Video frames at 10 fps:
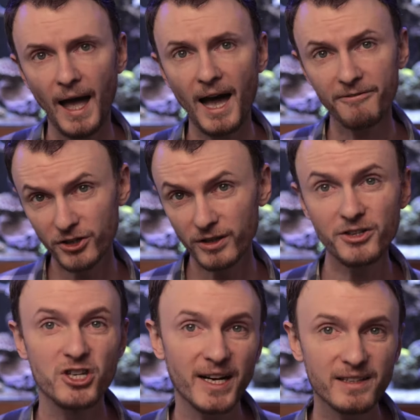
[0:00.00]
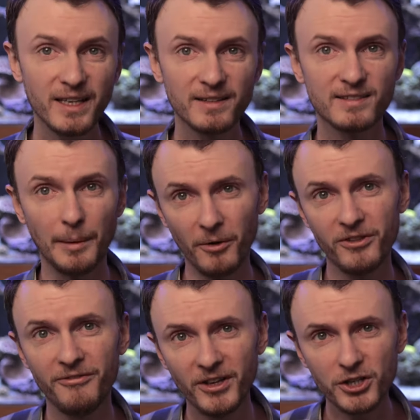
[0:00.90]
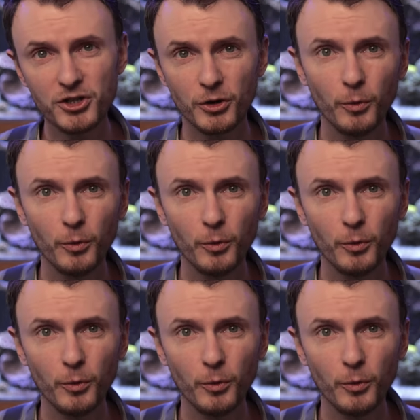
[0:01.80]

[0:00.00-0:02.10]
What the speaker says: After injecting some of the fish